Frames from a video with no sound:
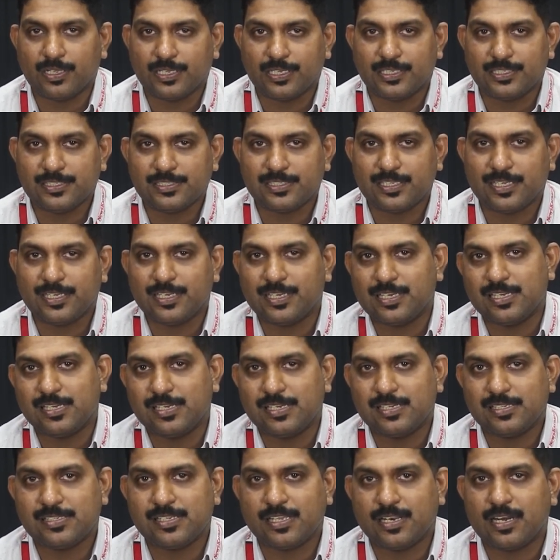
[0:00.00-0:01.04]

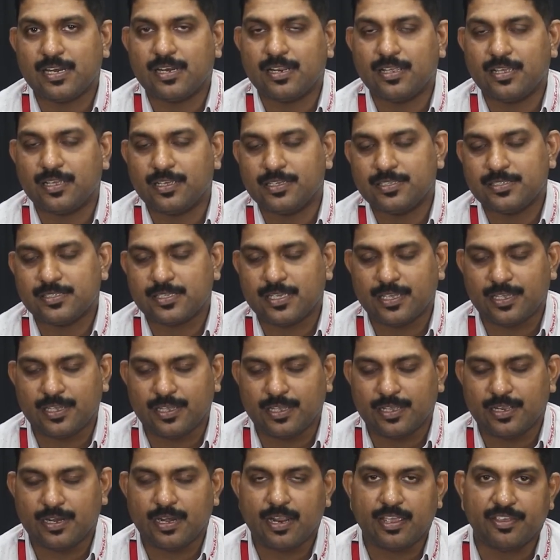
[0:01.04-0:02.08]

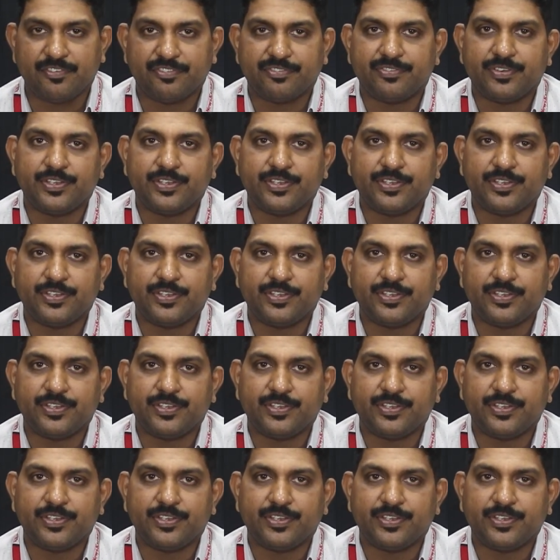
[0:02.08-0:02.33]
easy life.